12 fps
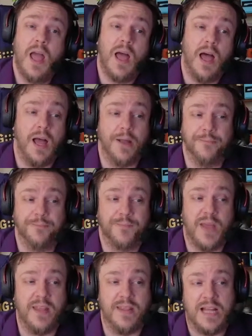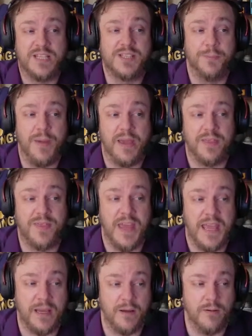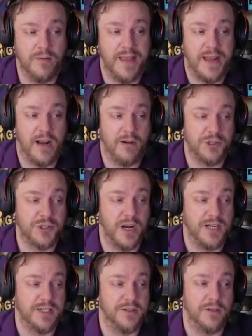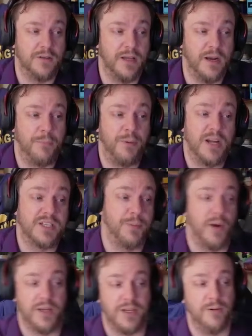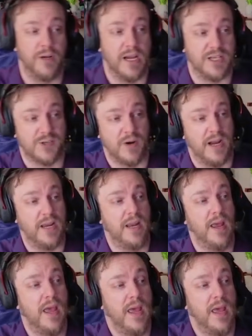Um, and that's the big thing that I always try to tell and impress upon you guys, right?